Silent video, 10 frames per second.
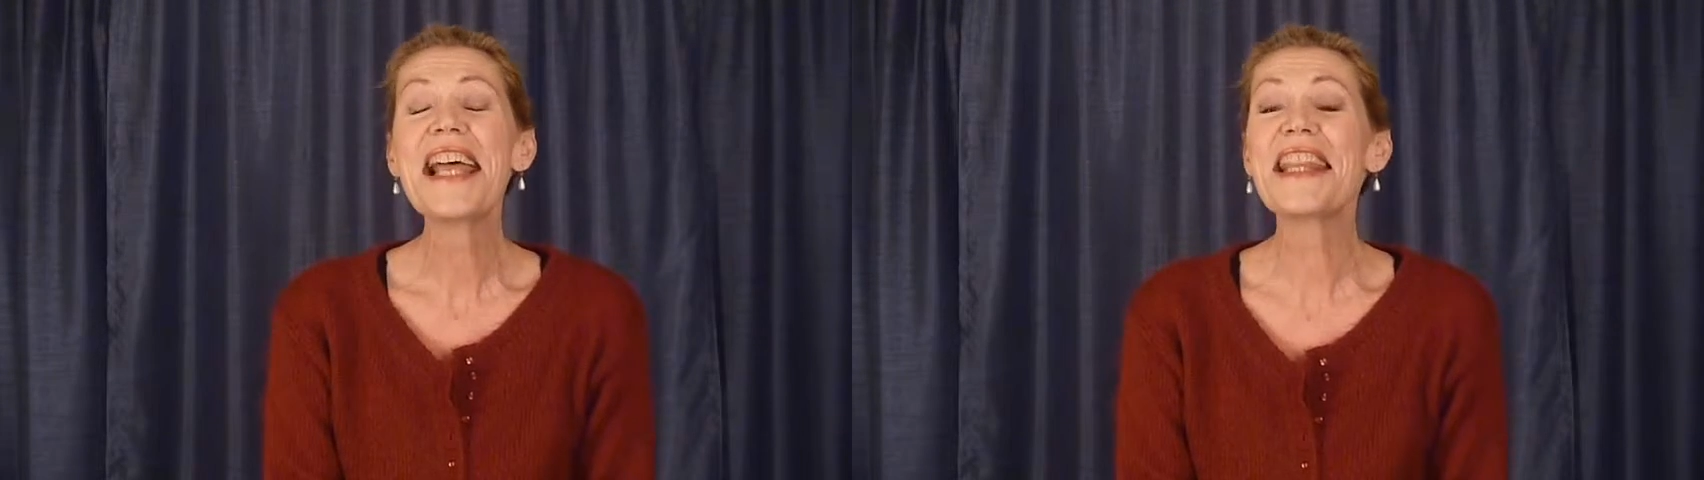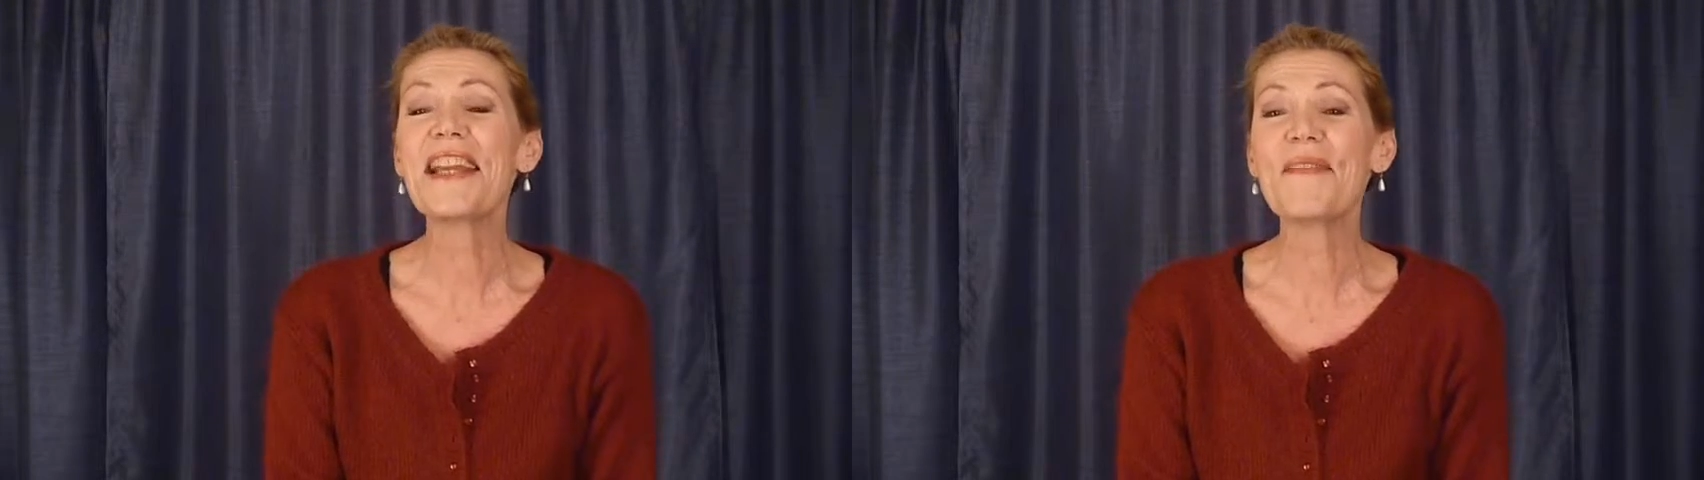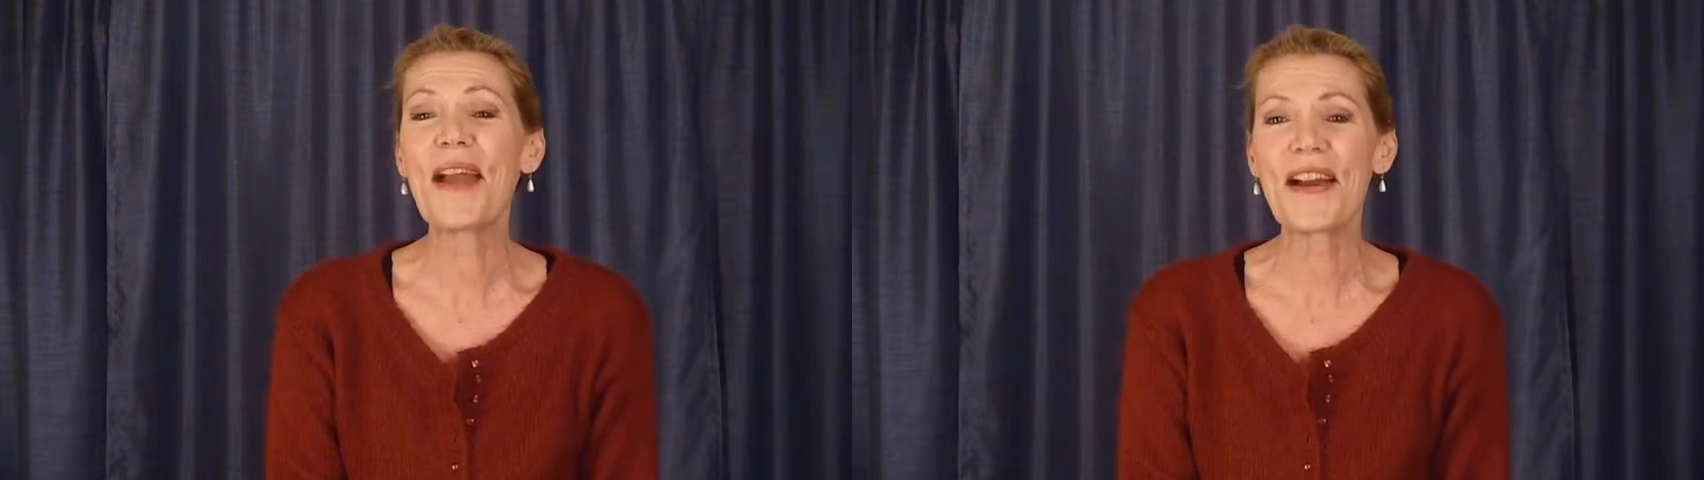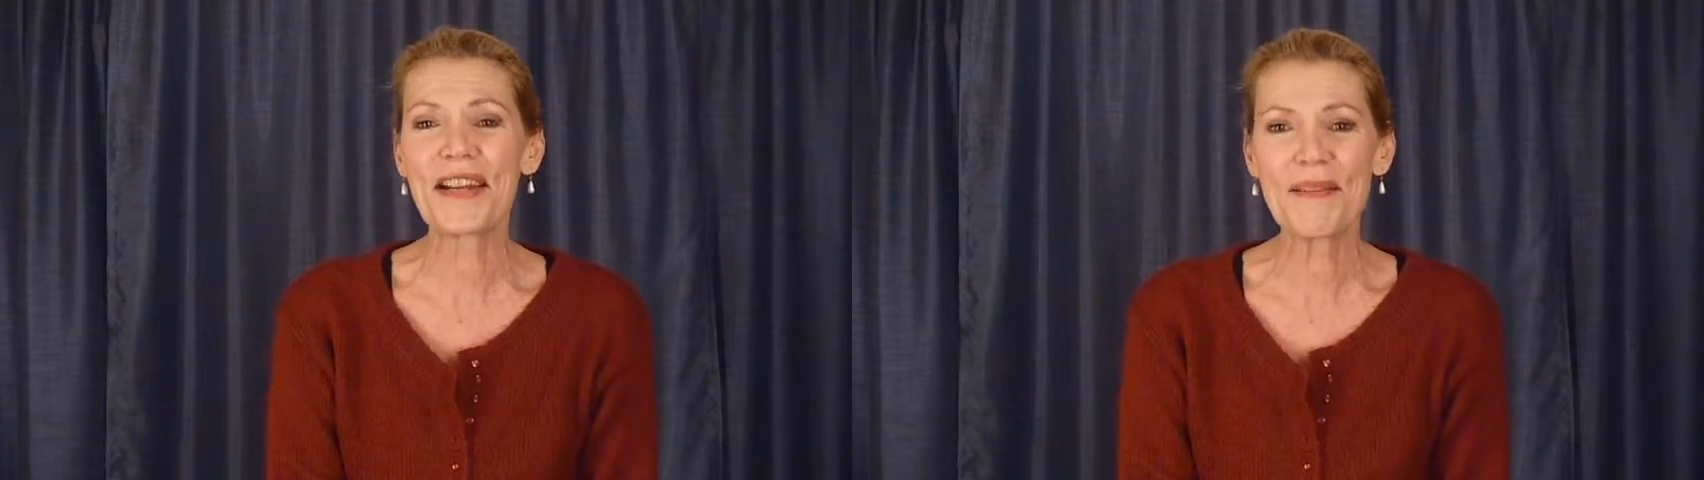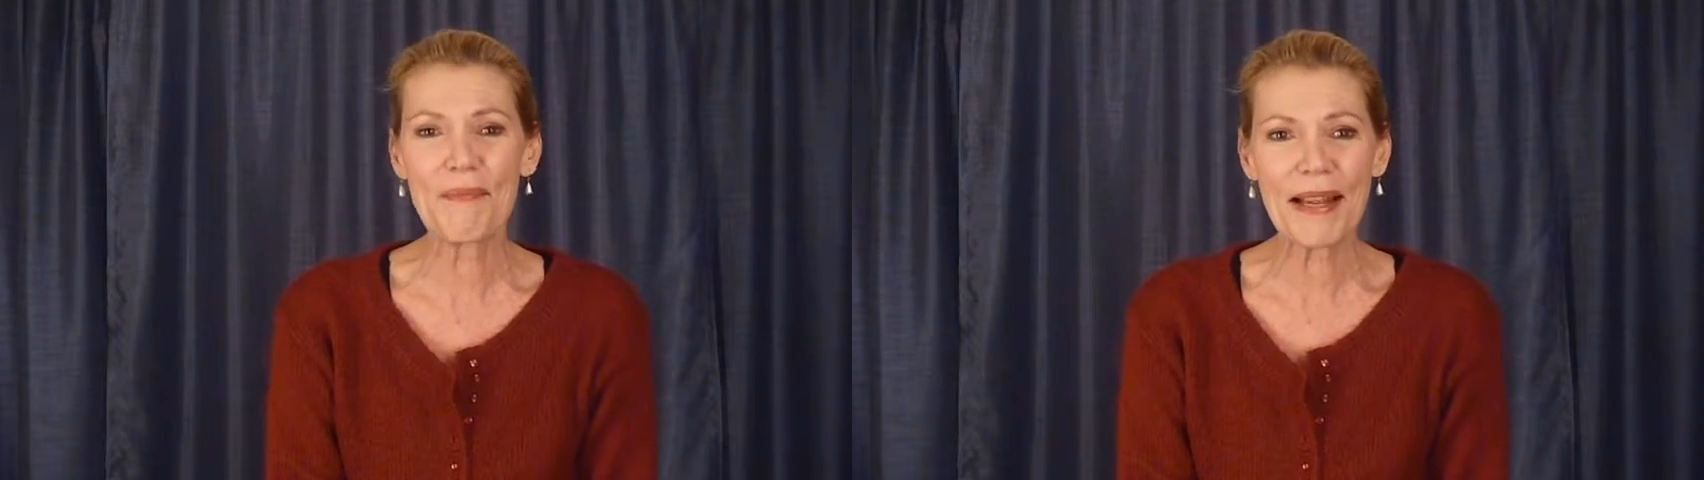The
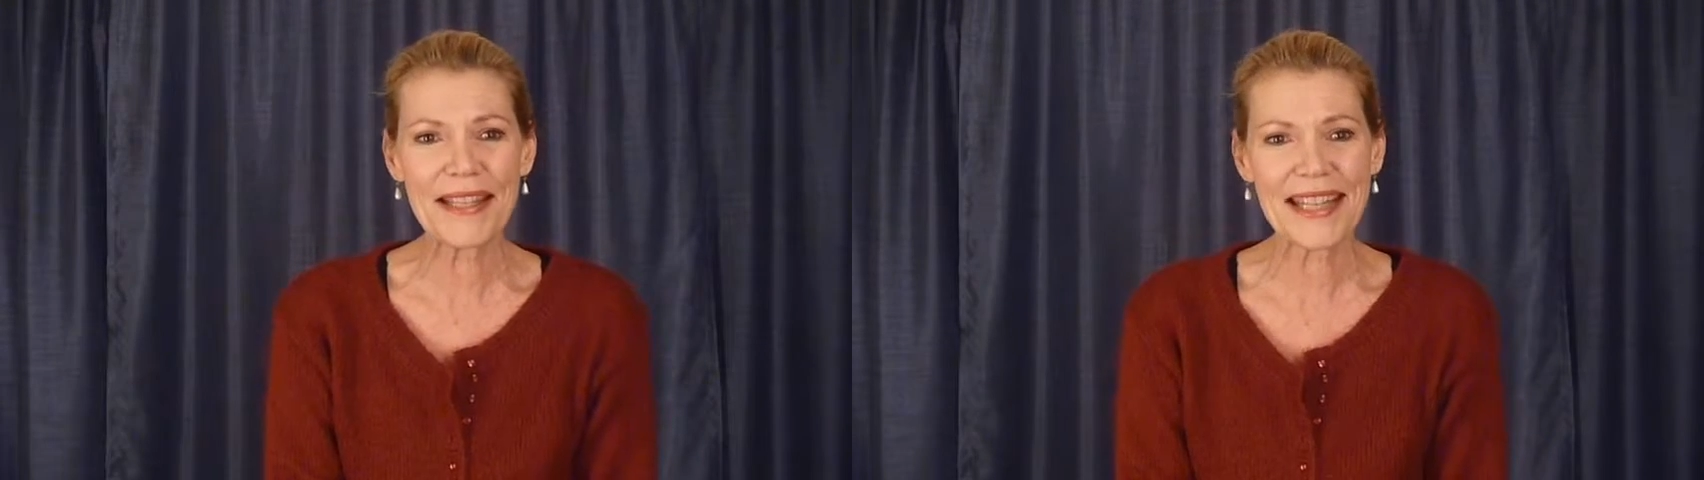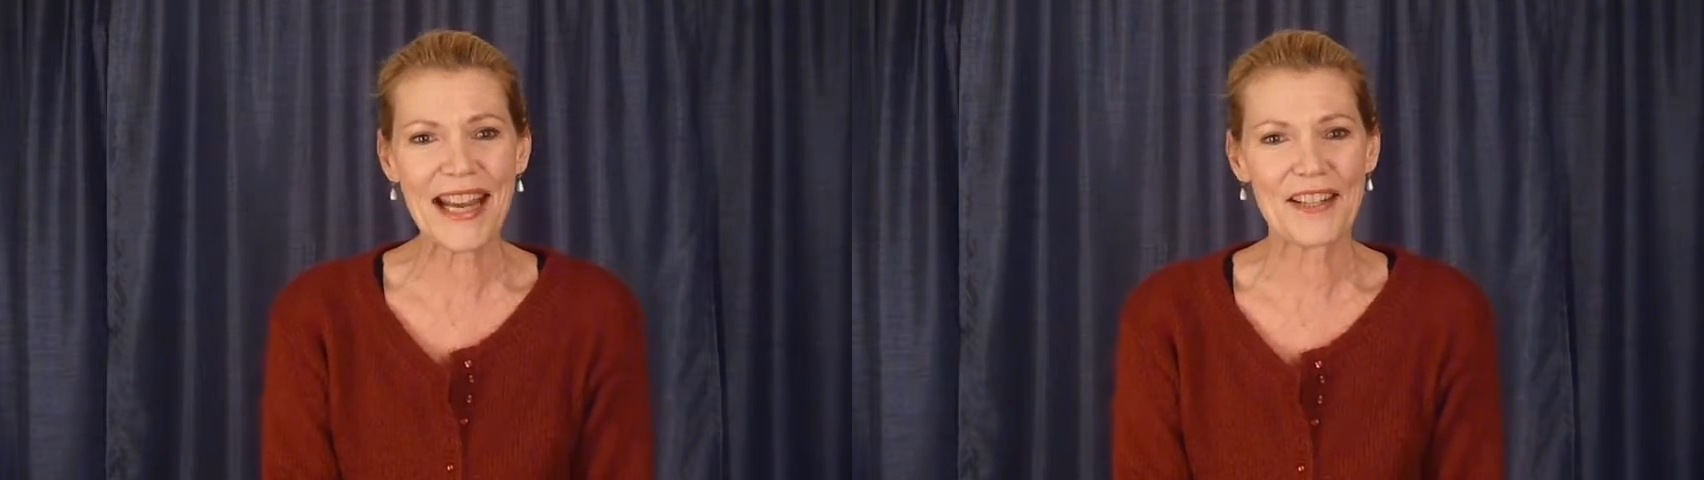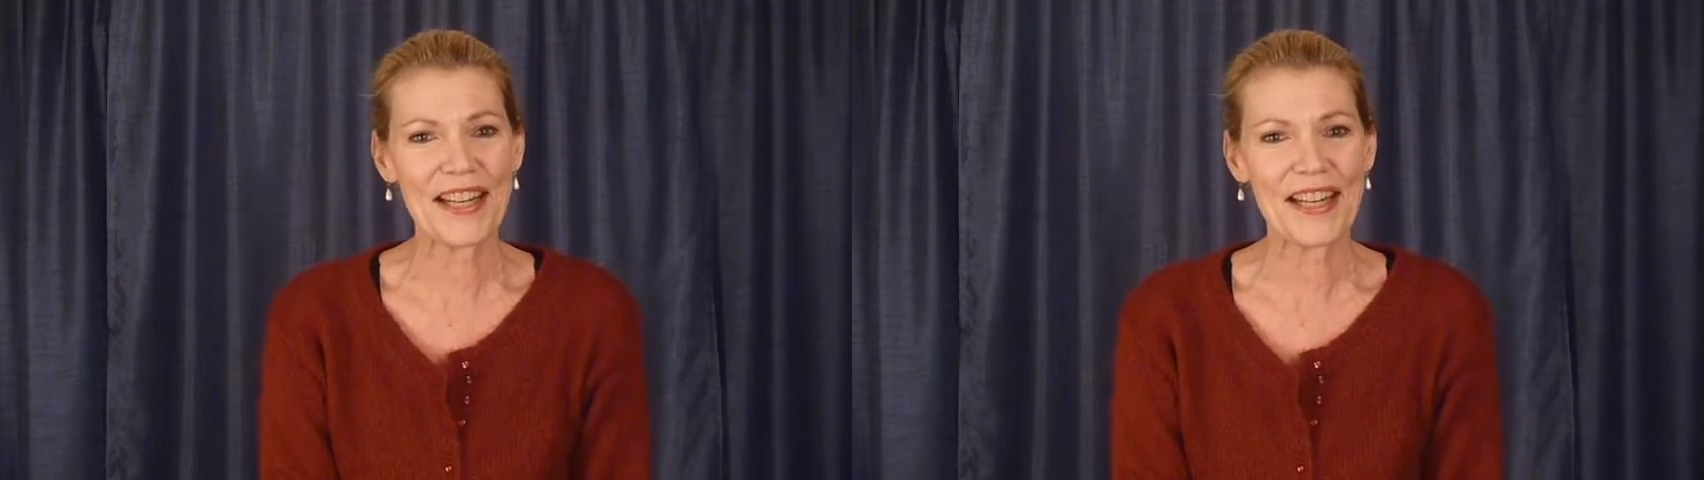American Mustache